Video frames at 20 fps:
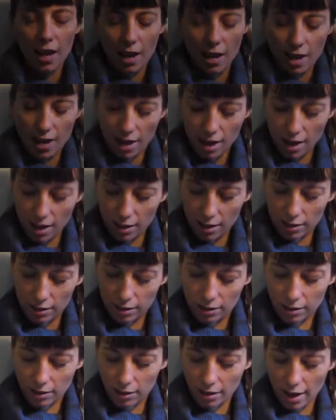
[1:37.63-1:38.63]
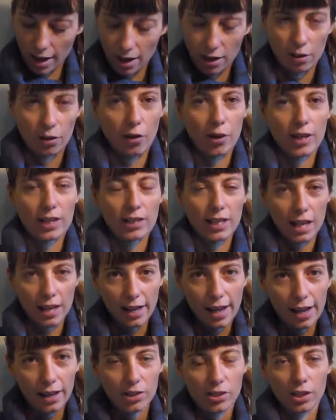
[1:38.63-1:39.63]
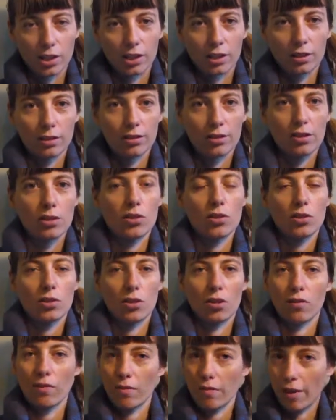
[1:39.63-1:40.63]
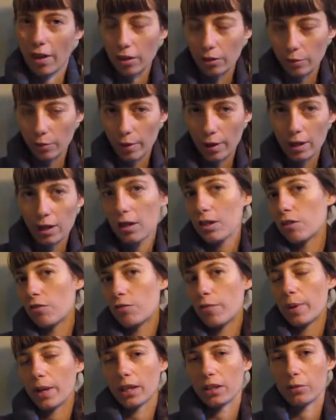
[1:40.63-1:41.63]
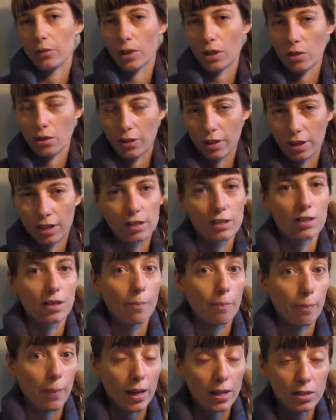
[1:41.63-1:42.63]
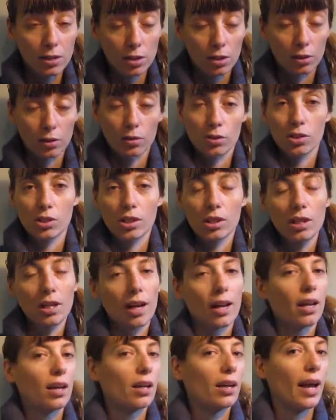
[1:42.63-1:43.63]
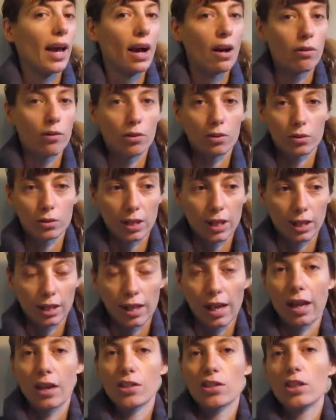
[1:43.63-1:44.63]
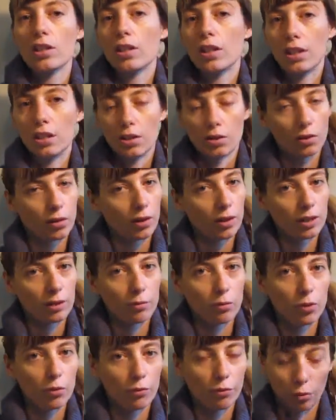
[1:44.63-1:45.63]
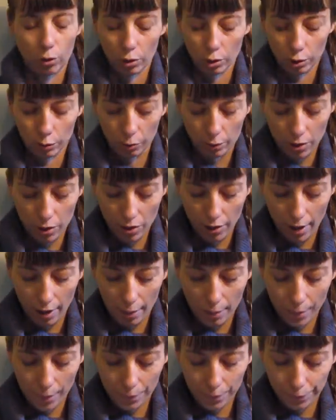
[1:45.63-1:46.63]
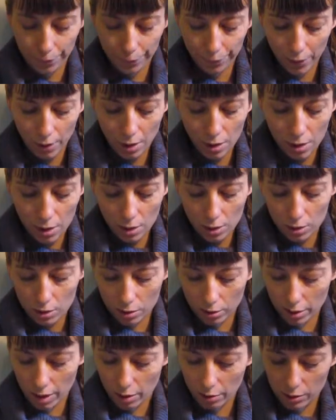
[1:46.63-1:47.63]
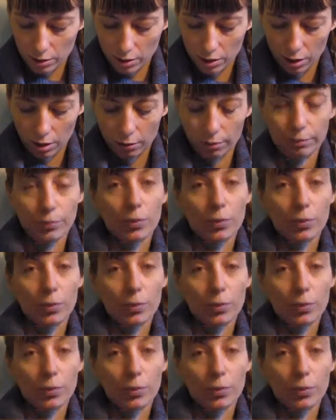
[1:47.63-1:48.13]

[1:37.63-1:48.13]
is that you're going to take action. So you've evaluated, you've picked what you think is the best solution, and now you're taking action and you're going to move forward with that. So that was the